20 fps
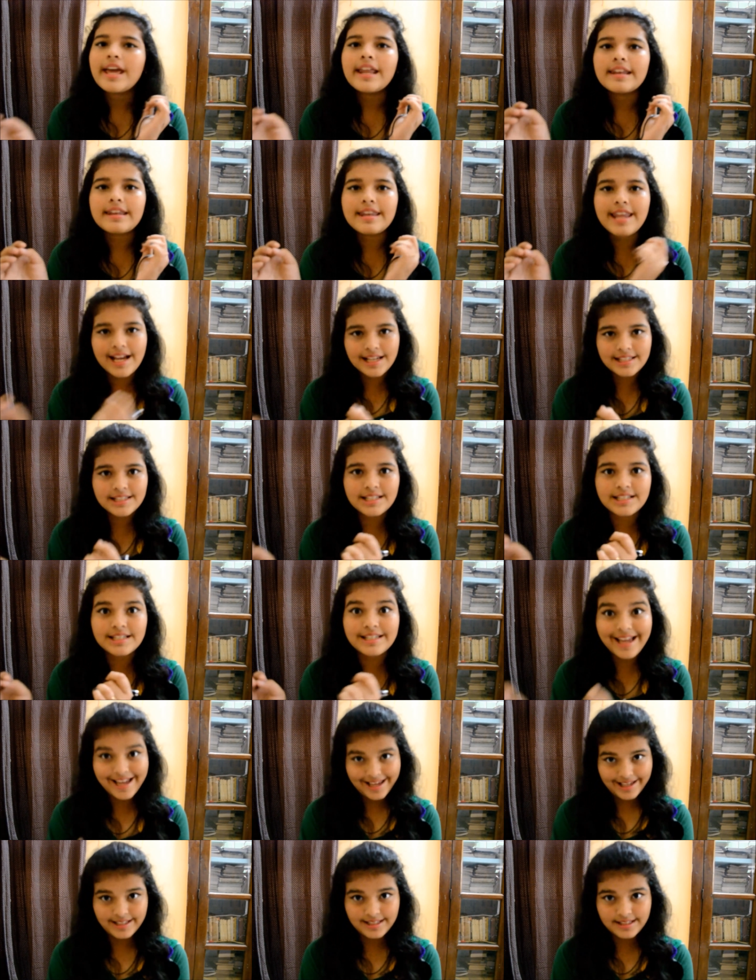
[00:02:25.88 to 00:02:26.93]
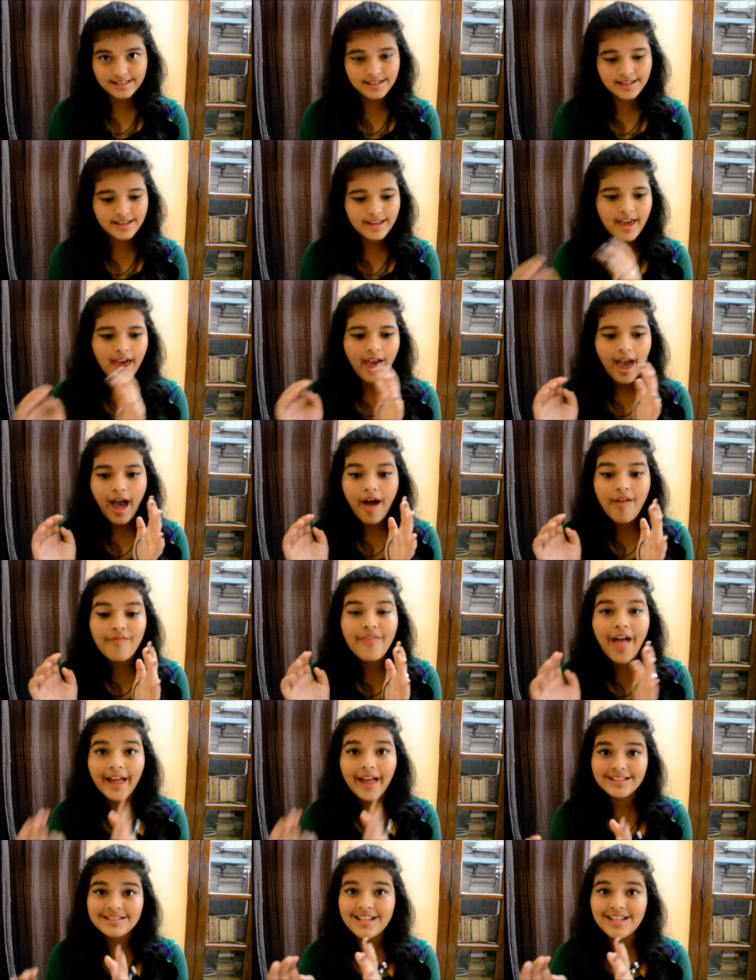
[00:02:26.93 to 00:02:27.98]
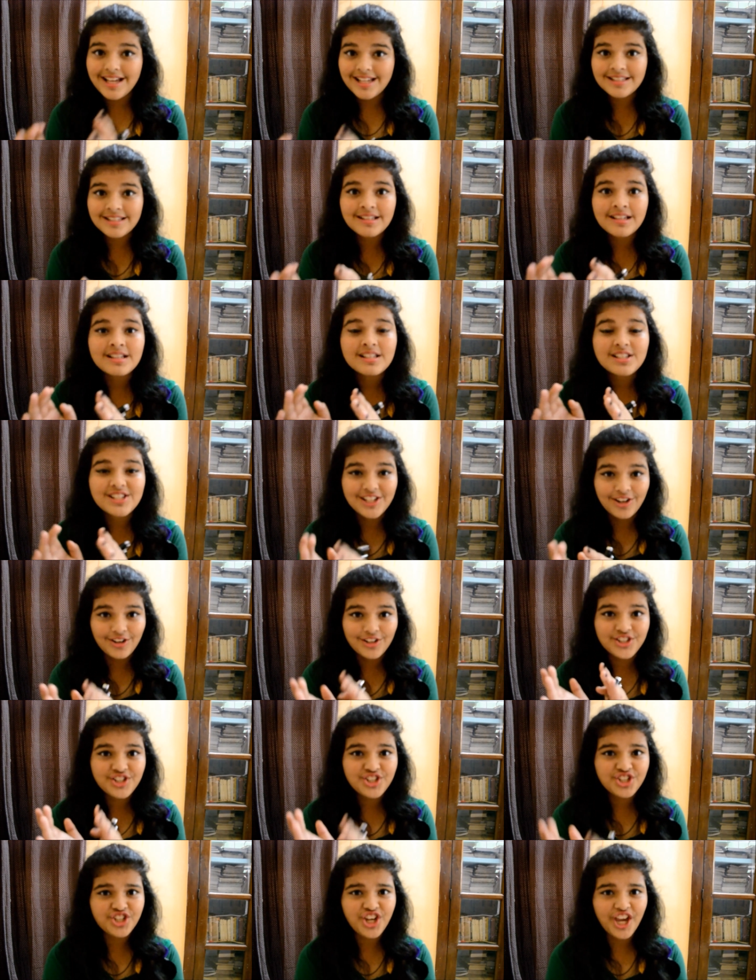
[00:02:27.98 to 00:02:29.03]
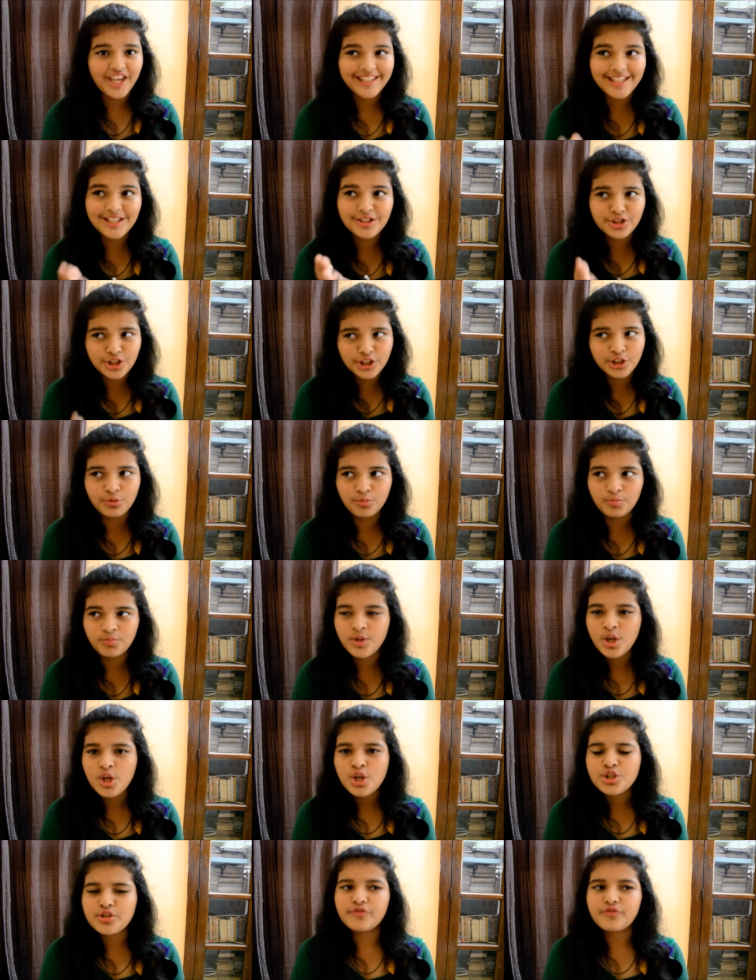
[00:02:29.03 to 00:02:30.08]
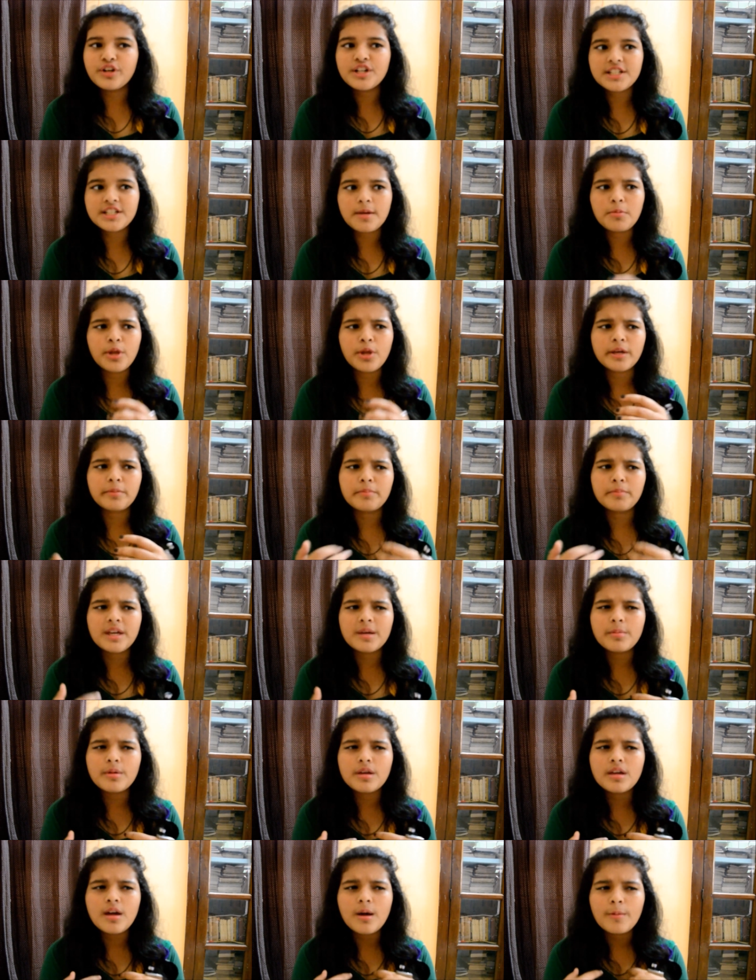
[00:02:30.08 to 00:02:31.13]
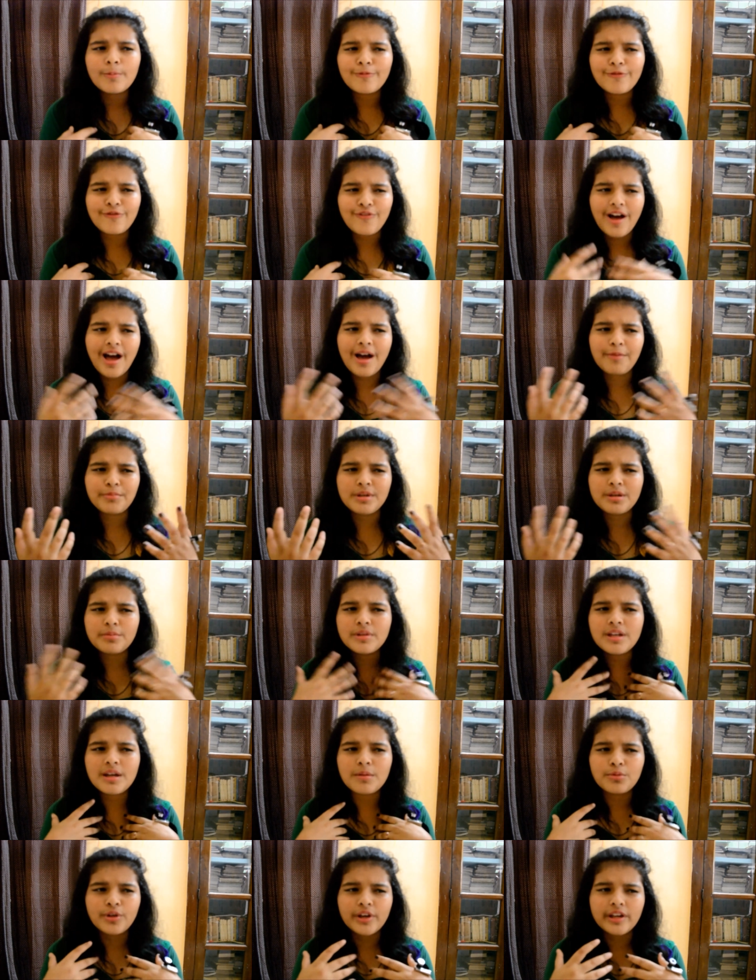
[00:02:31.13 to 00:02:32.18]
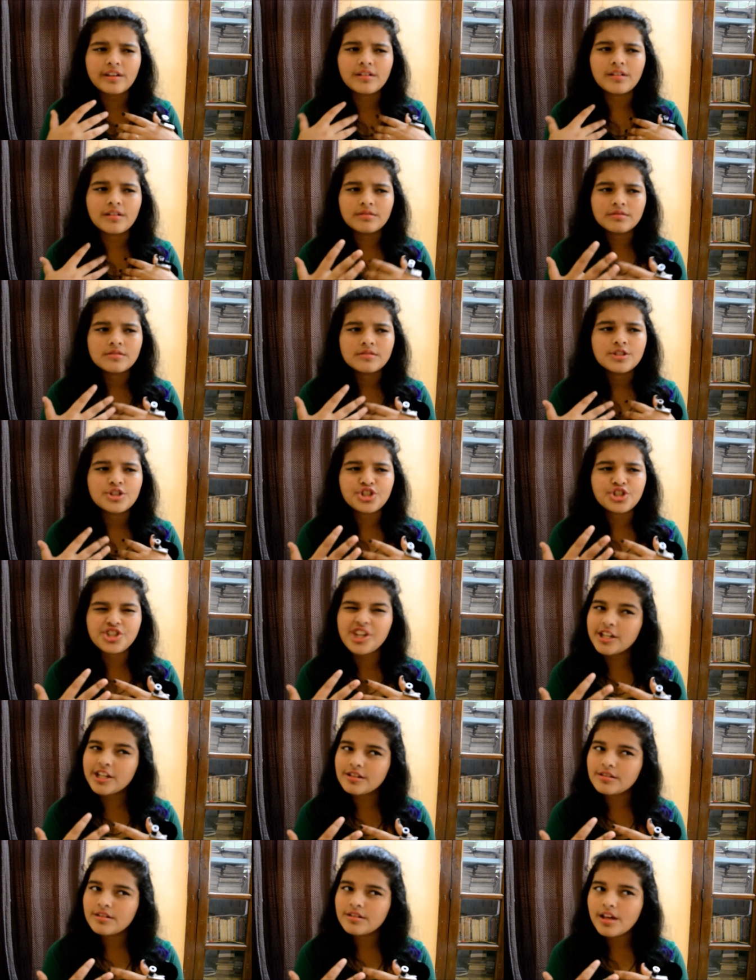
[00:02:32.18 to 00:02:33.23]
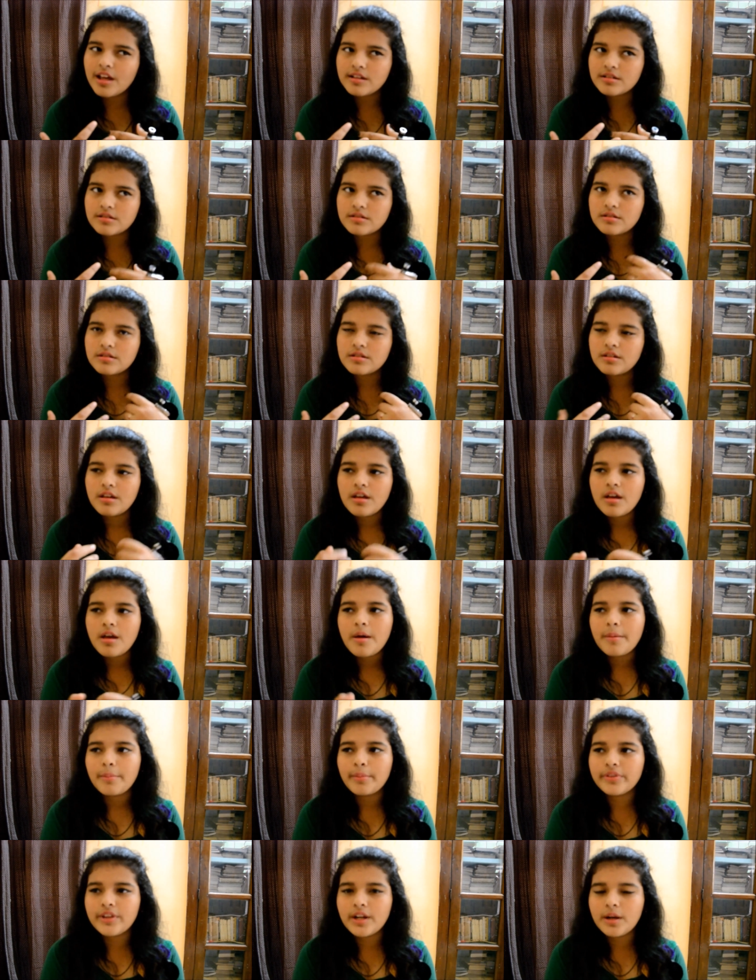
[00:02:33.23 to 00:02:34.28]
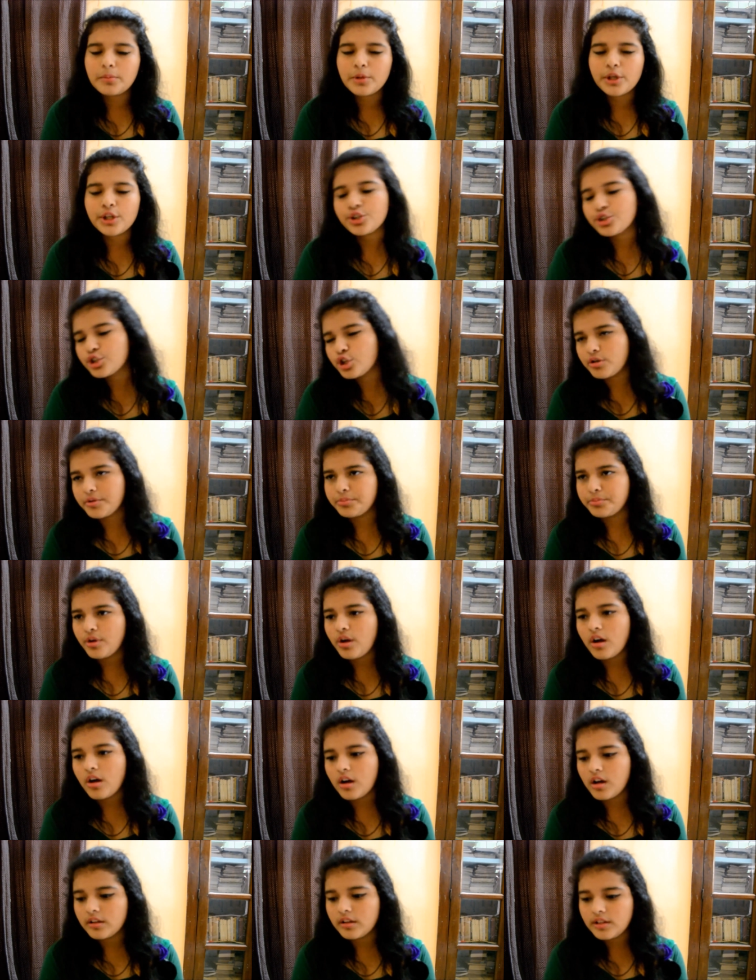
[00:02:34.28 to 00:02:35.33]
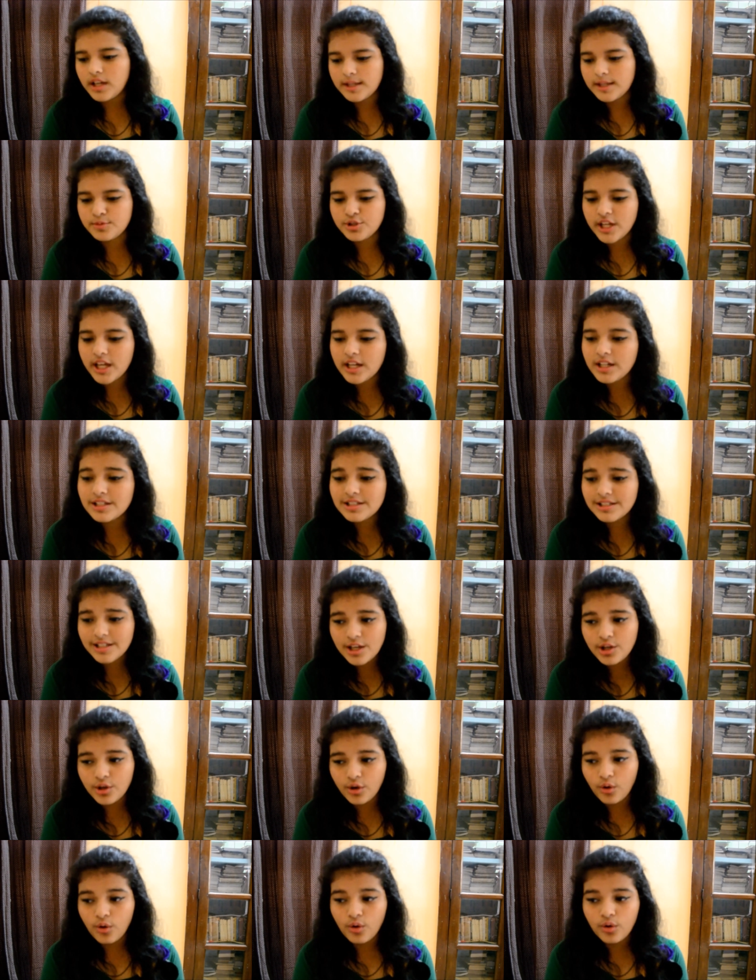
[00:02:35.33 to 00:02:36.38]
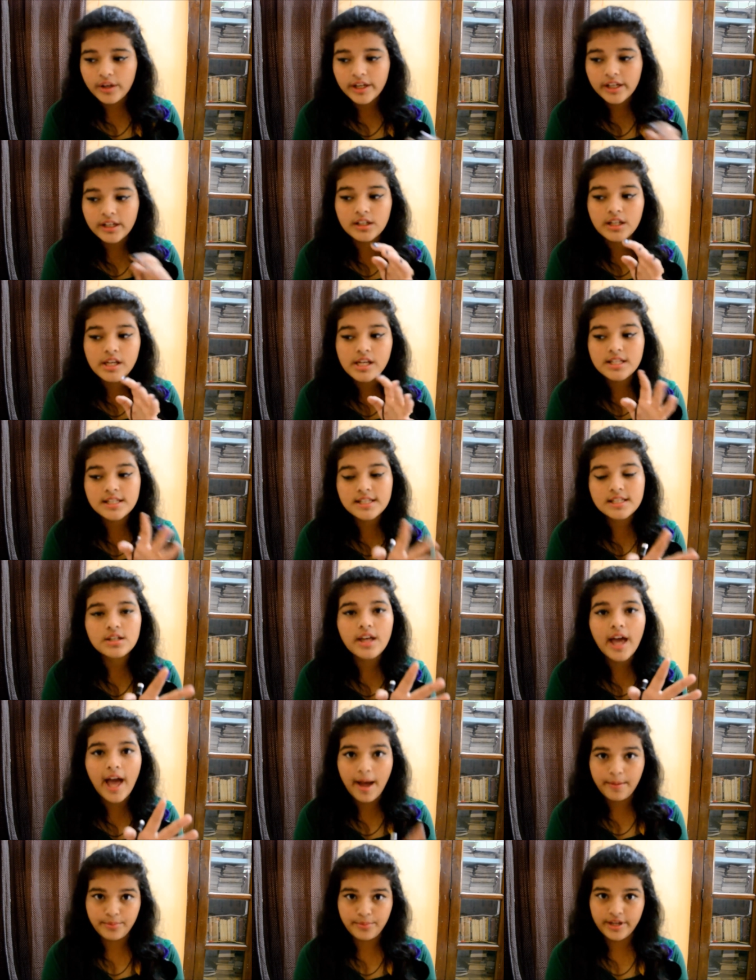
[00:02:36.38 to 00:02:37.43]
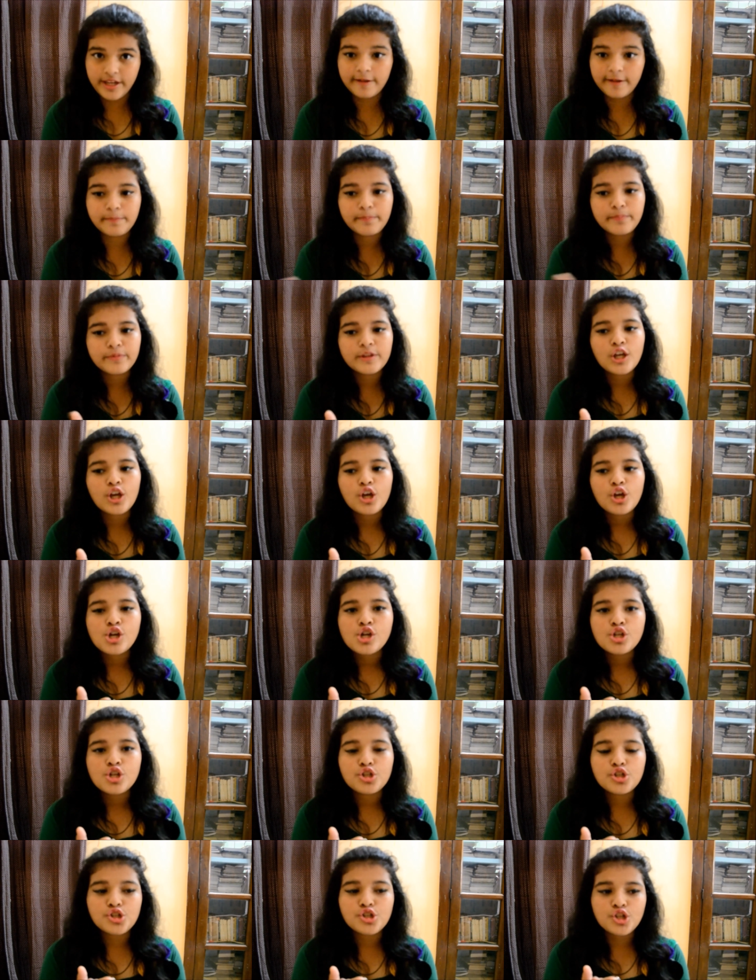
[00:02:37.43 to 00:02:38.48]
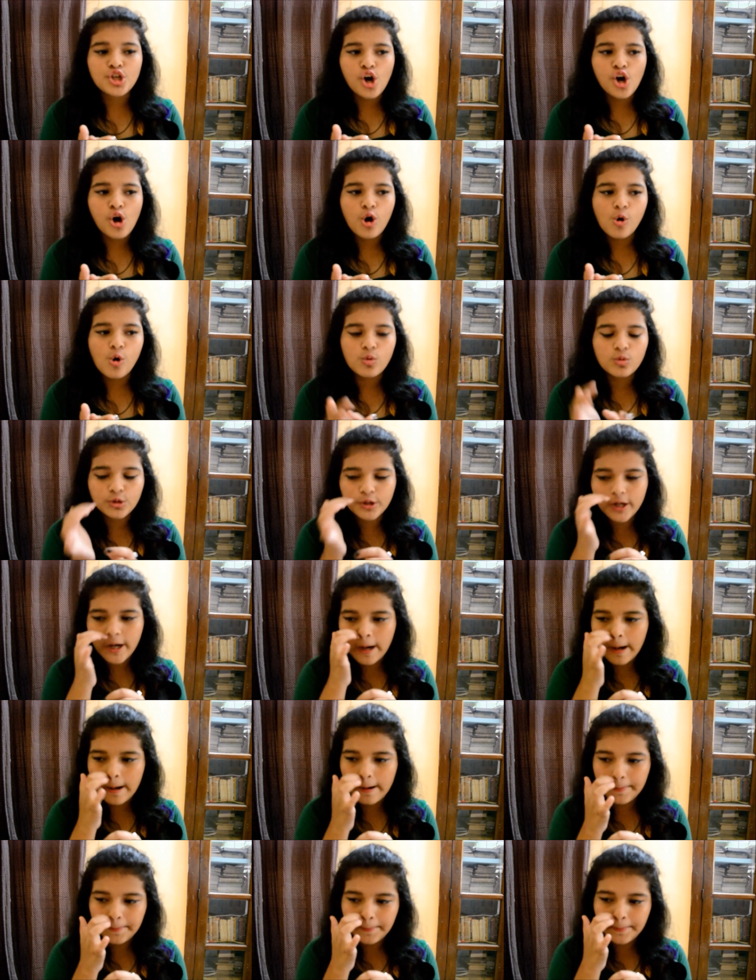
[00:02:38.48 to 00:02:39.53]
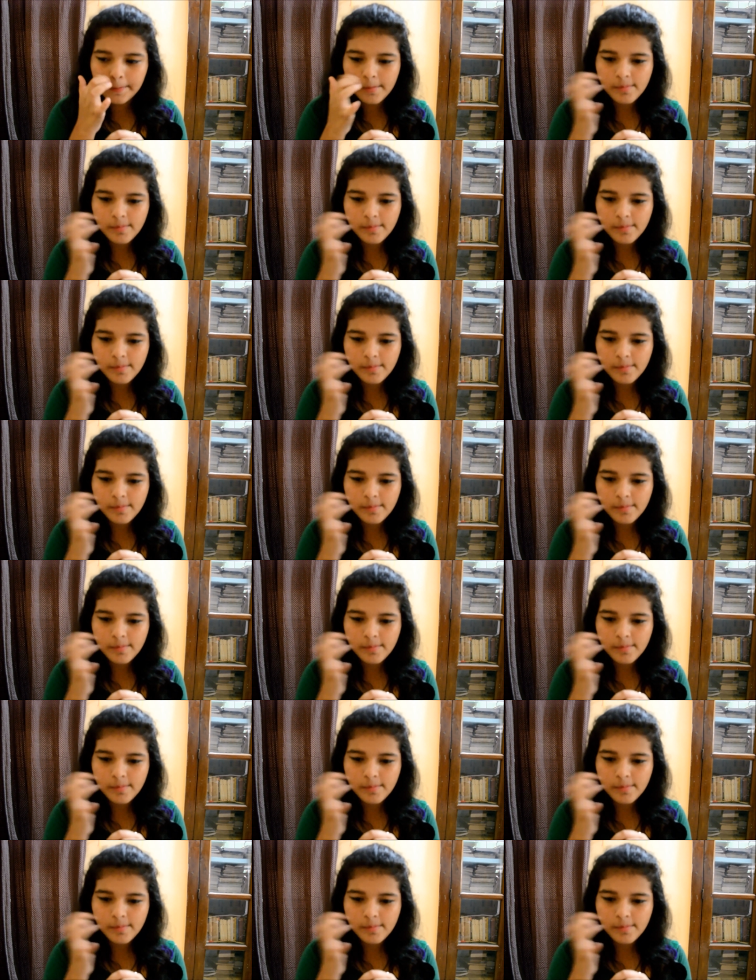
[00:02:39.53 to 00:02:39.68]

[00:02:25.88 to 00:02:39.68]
next desk, and that desk starts shaking too. So first I'm like, maybe I'm fat, maybe I'm like shaking the desk, but then I'm like, no, I'm not. I'm standing still. It isn't happening. So um,